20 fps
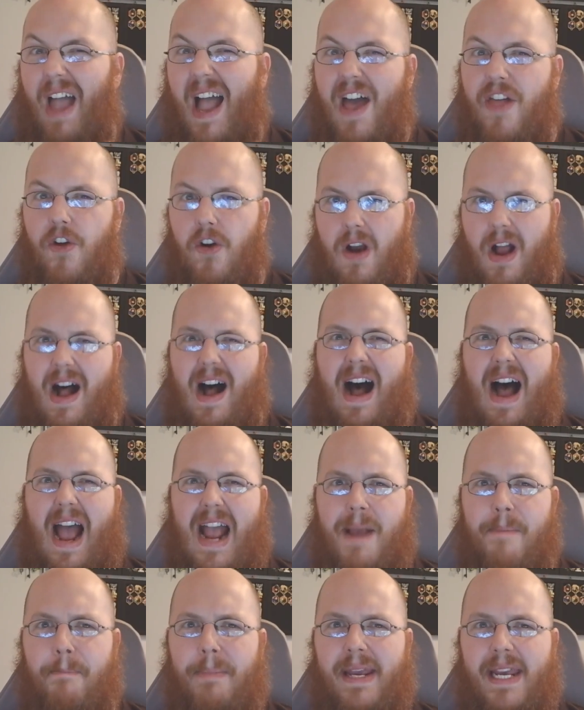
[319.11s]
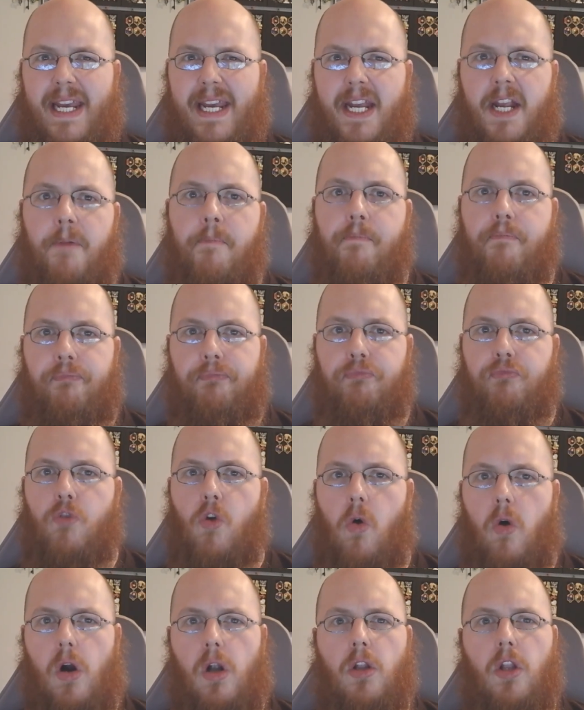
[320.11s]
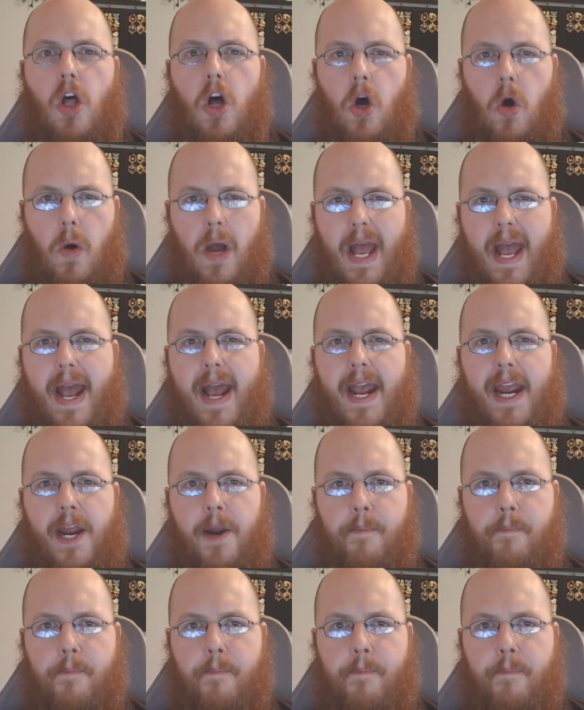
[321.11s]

Either a high B or a low A,